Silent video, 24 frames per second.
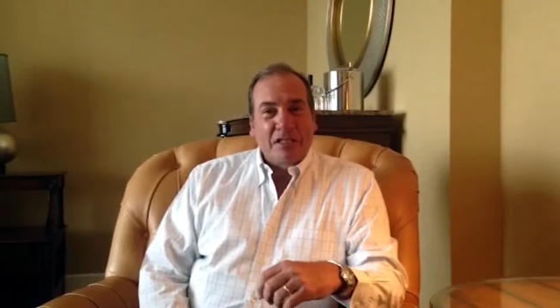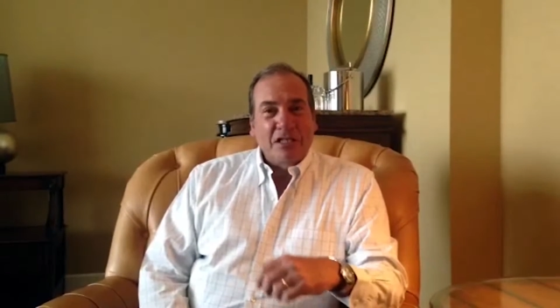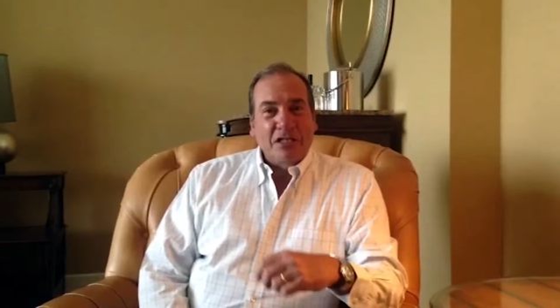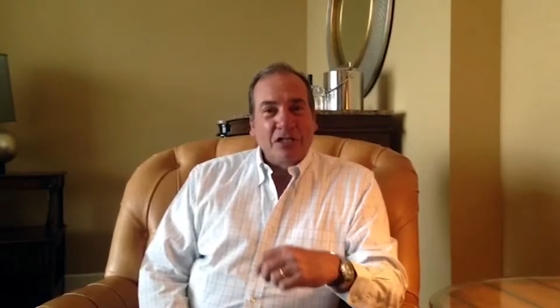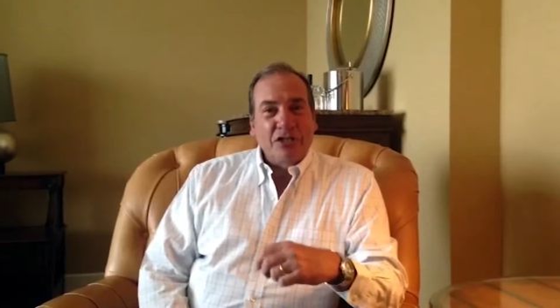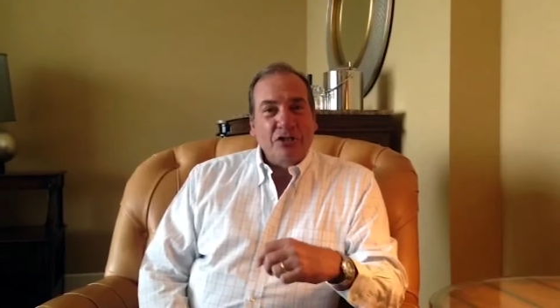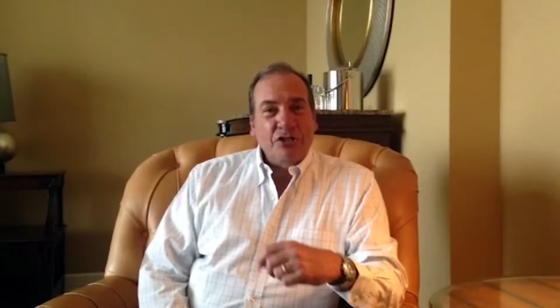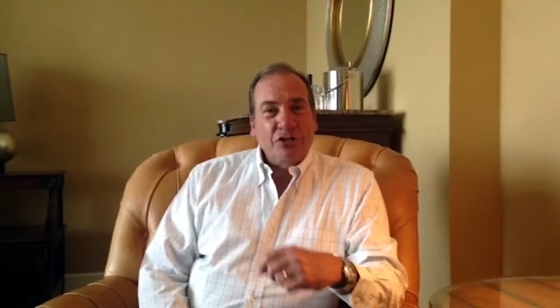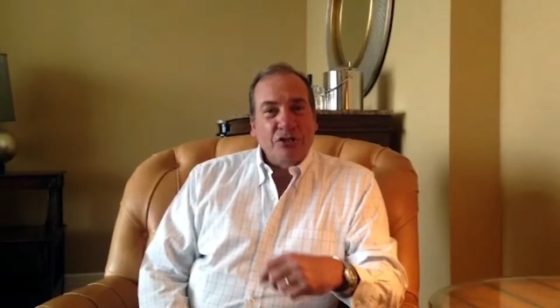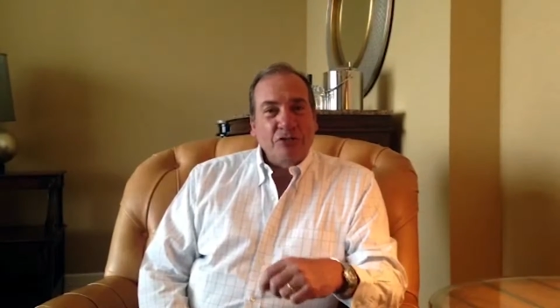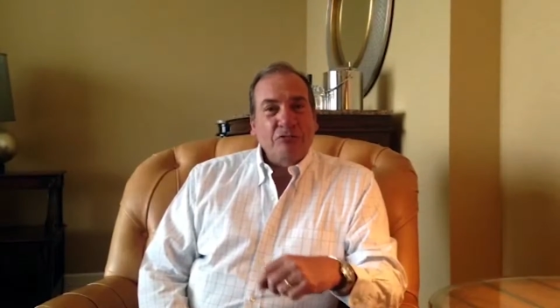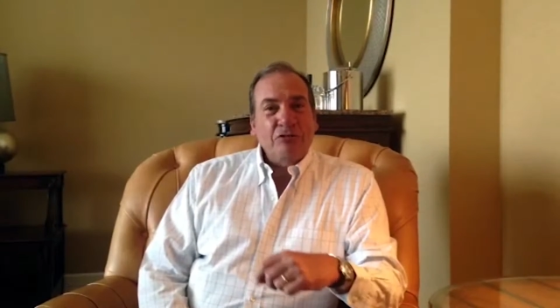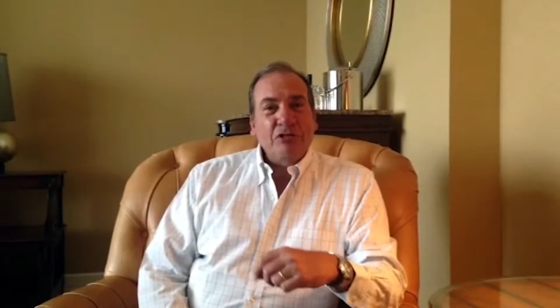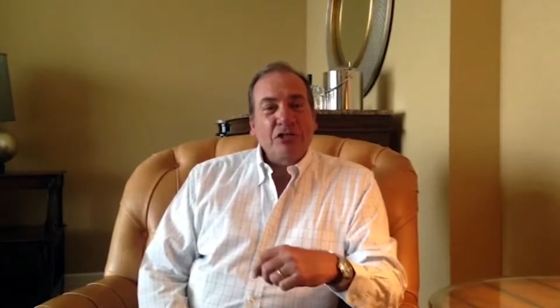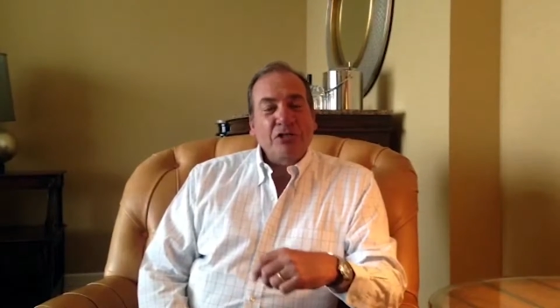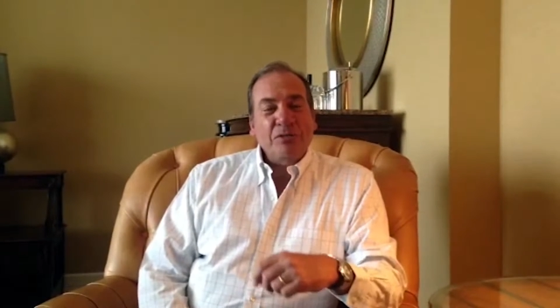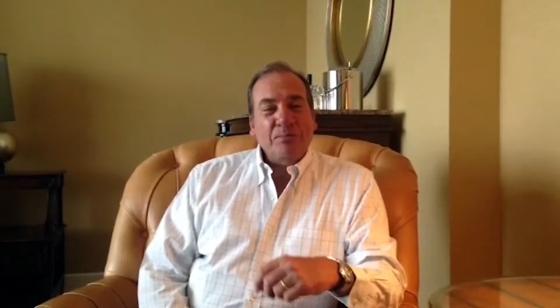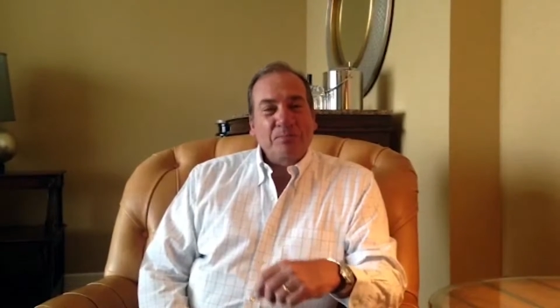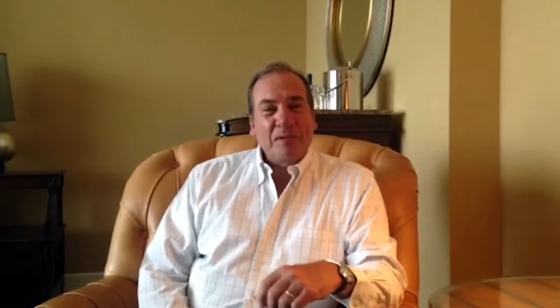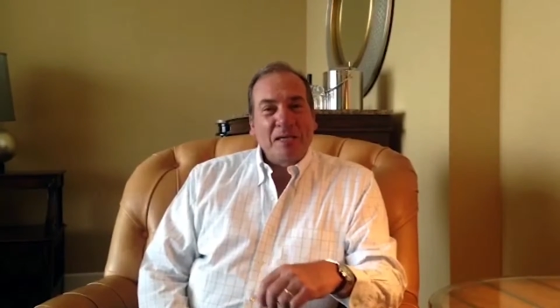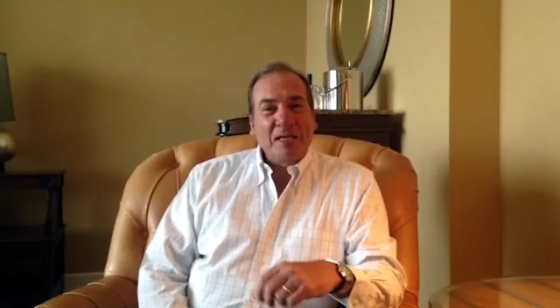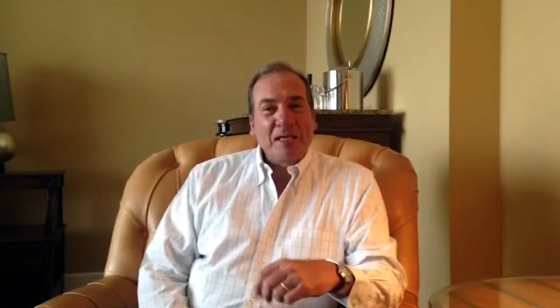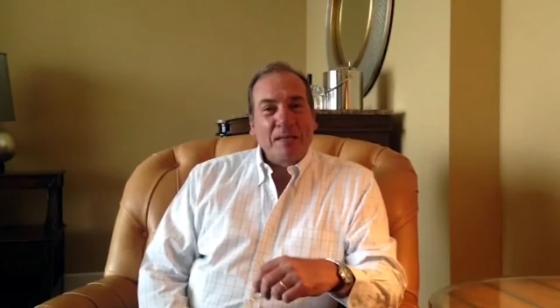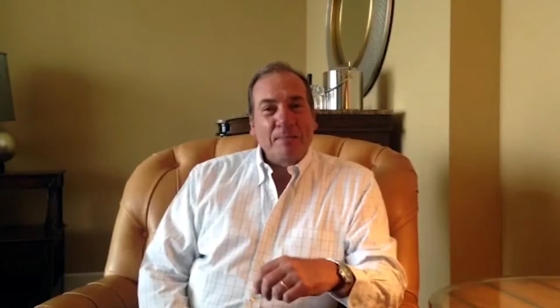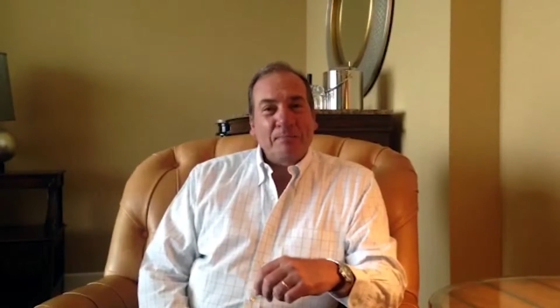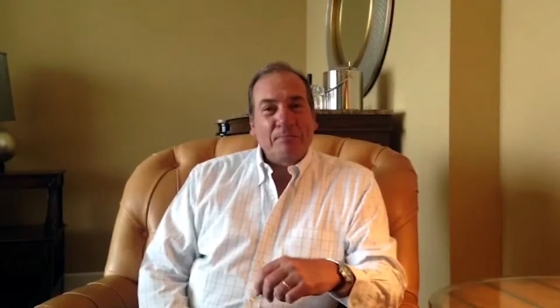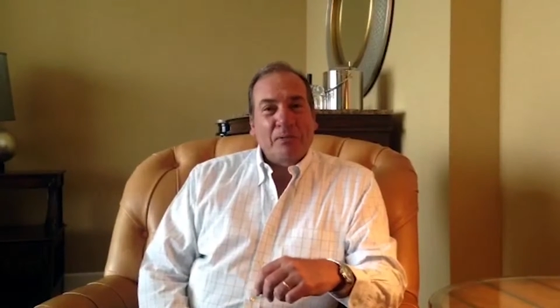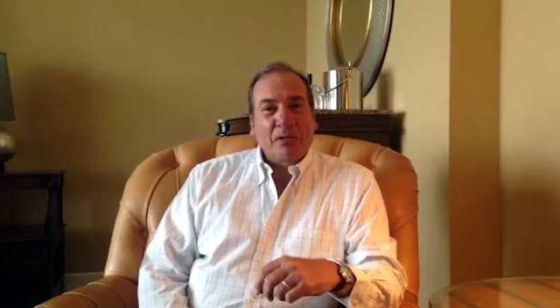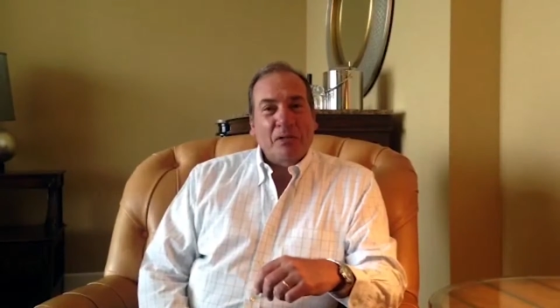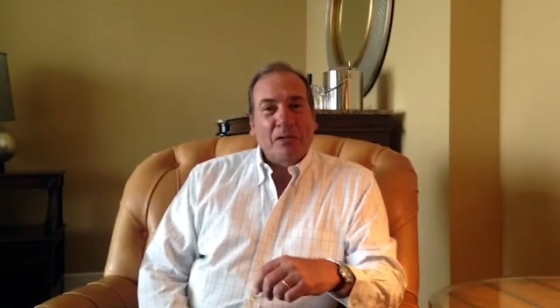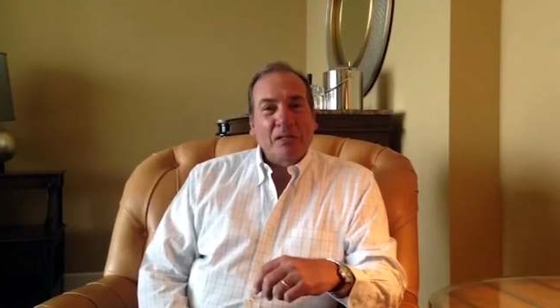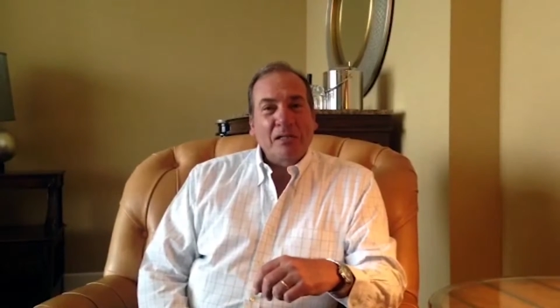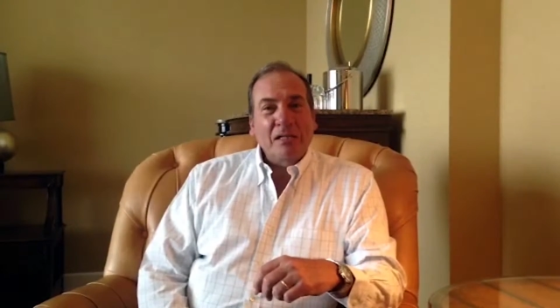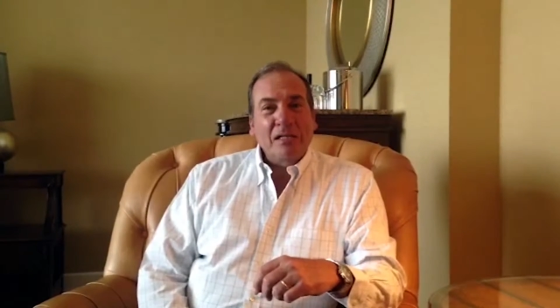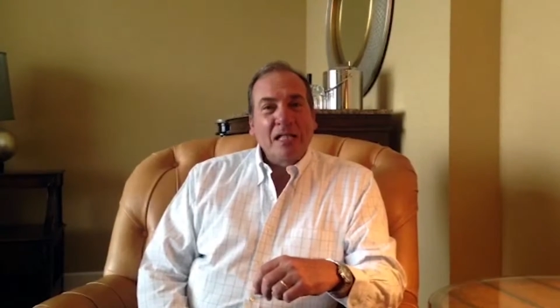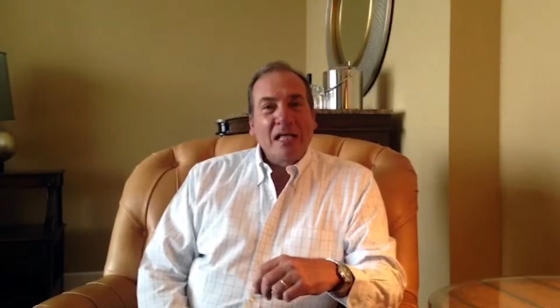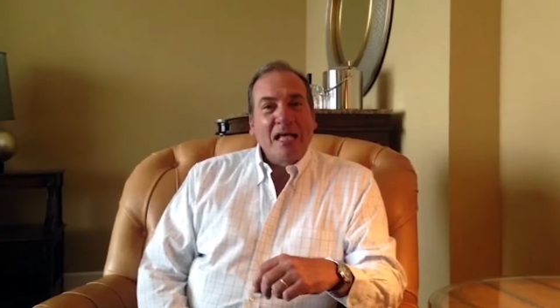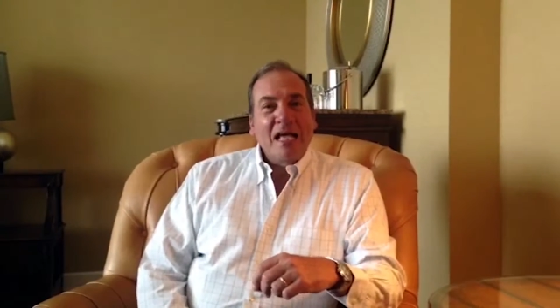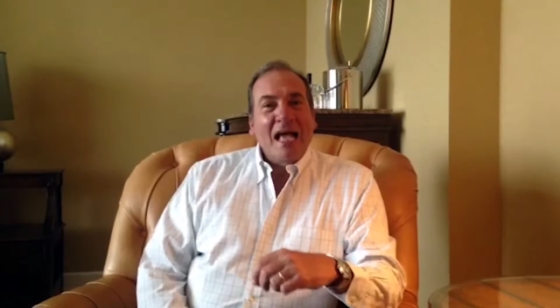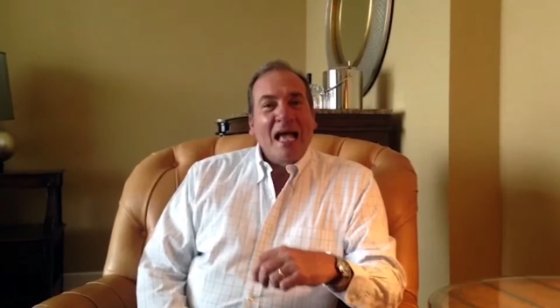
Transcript: the Jewish people